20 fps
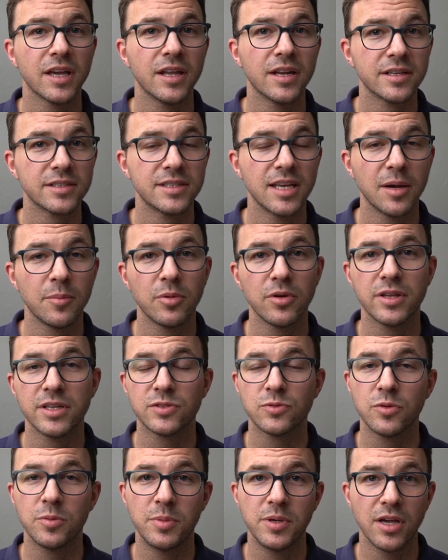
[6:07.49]
An example
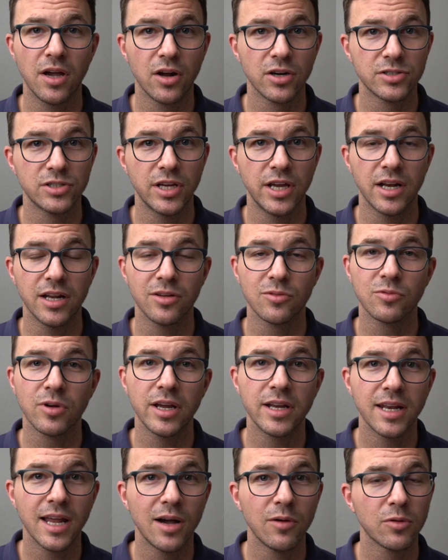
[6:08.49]
this would be our channel.
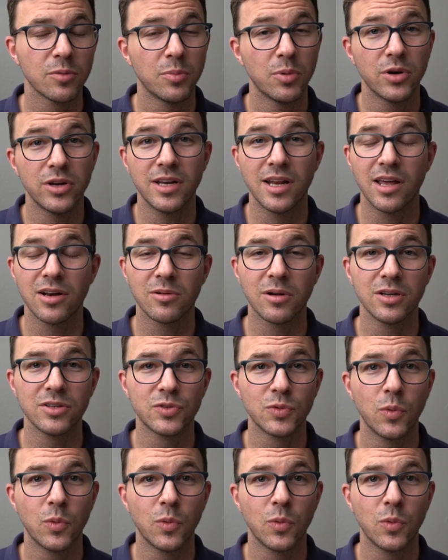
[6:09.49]
Right now we're putting out around